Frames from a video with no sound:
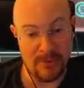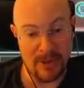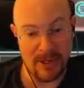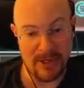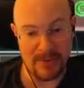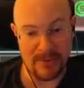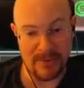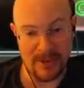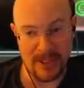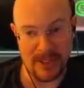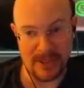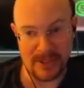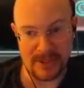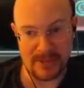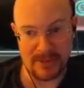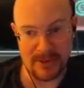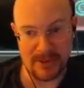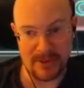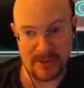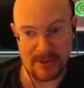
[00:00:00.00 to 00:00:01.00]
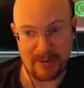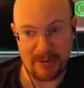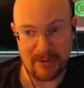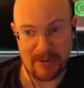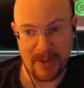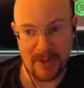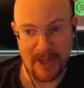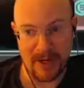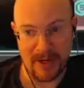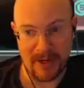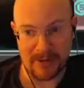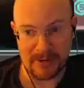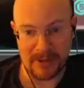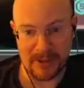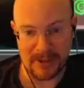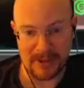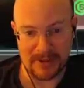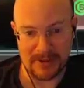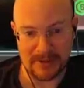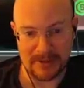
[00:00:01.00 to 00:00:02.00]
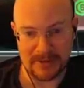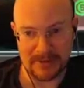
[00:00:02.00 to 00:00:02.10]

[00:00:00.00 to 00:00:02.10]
by the way. I just wanted to throw that out there.